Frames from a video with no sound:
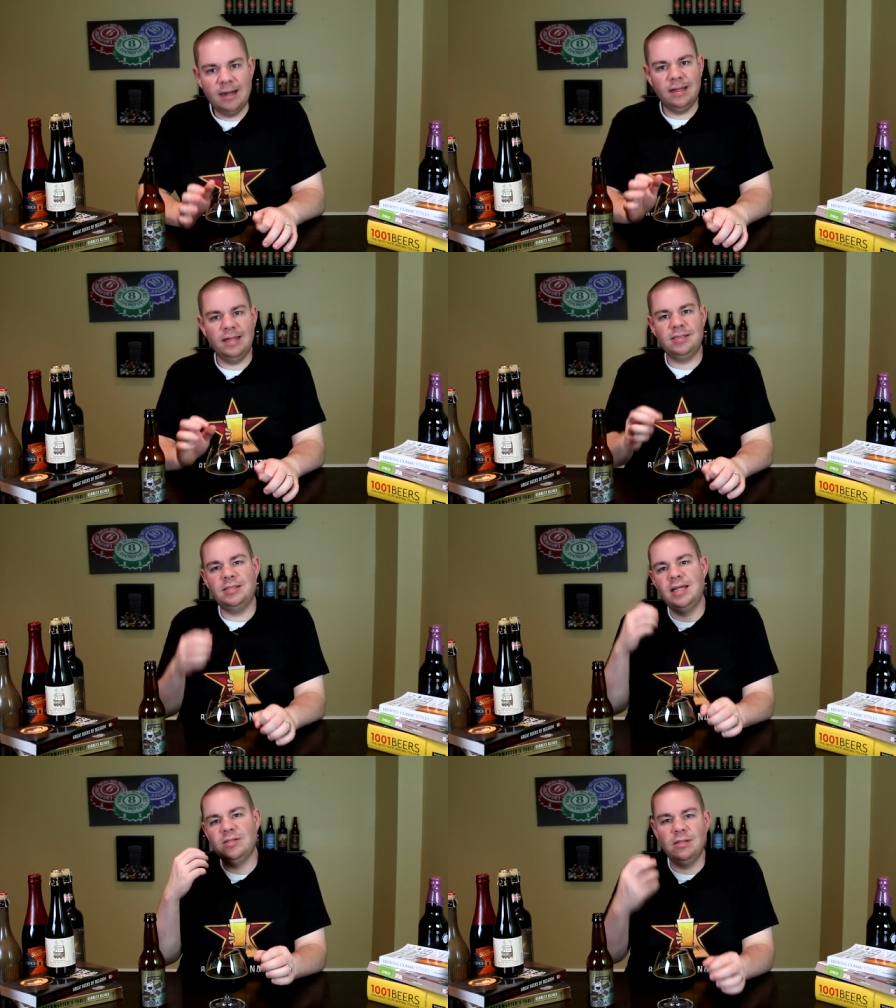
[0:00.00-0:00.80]
I'd like to
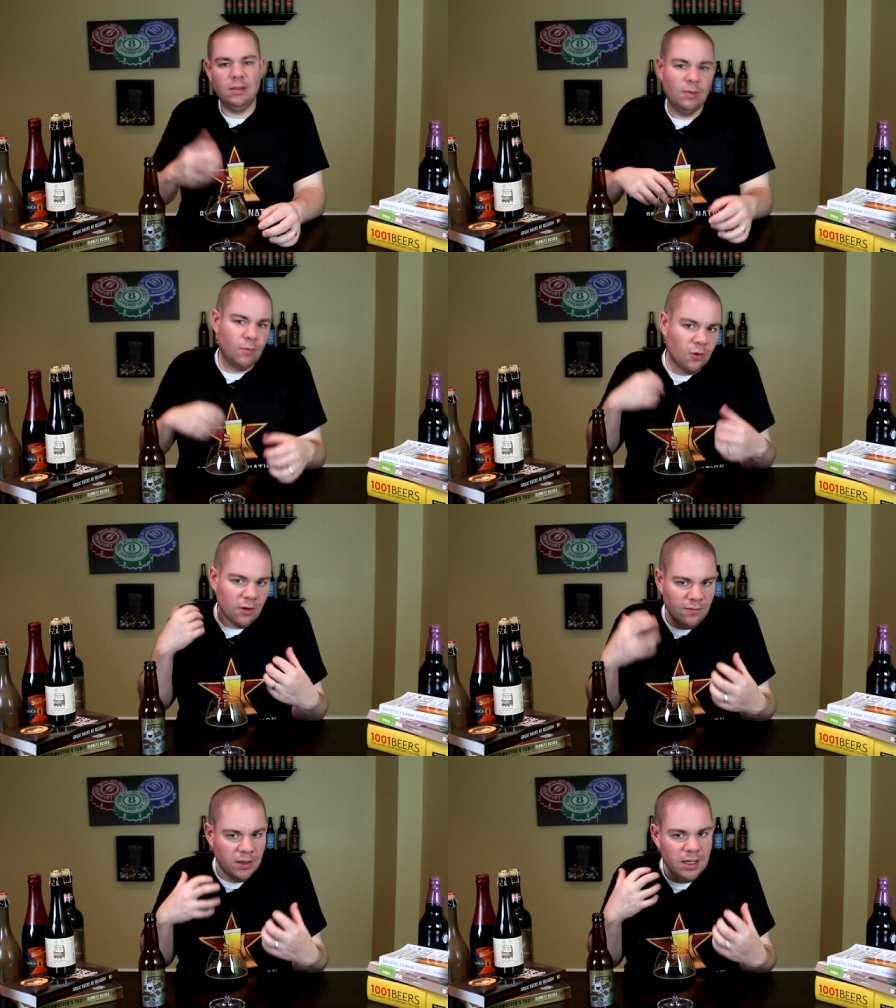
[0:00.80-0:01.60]
taste a little bit more
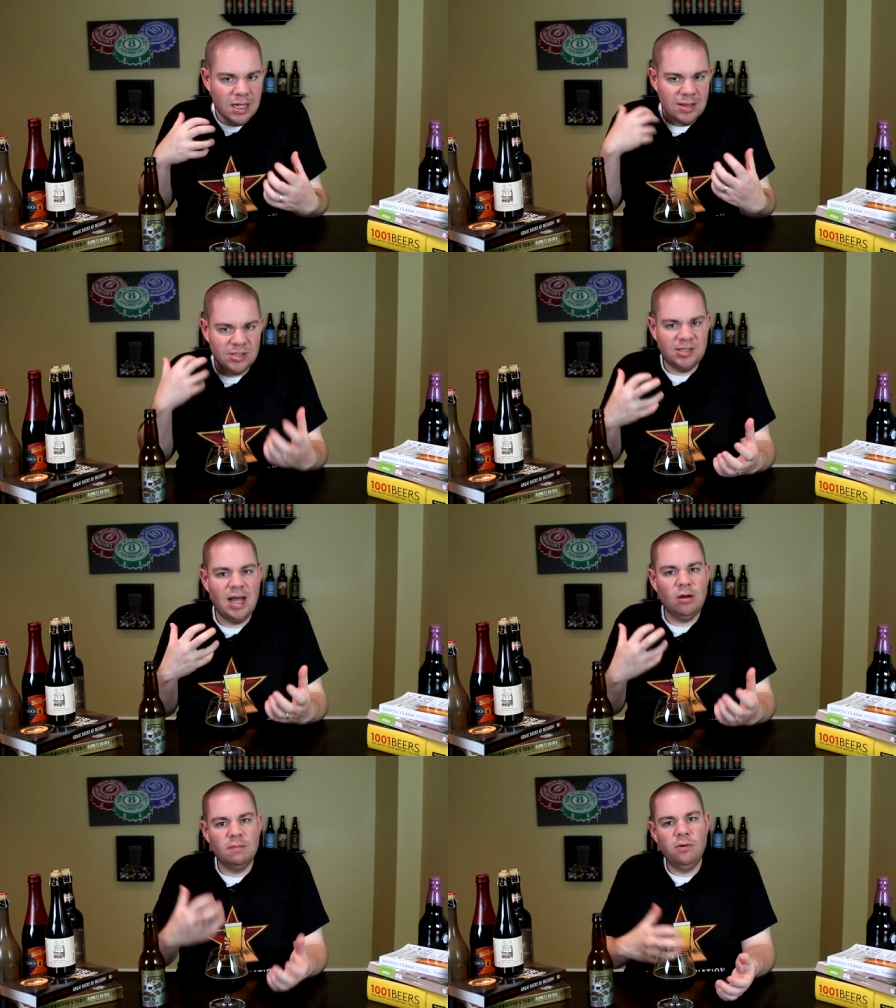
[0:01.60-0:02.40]
of the, the
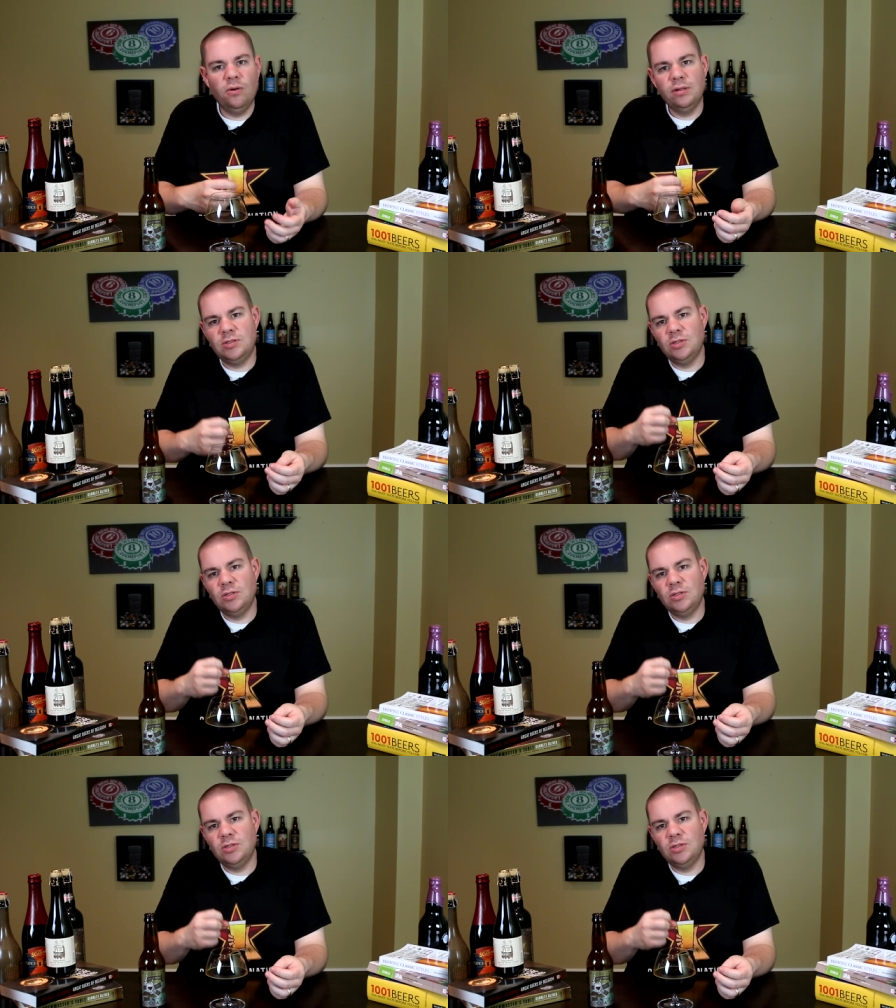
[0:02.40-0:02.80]
stout component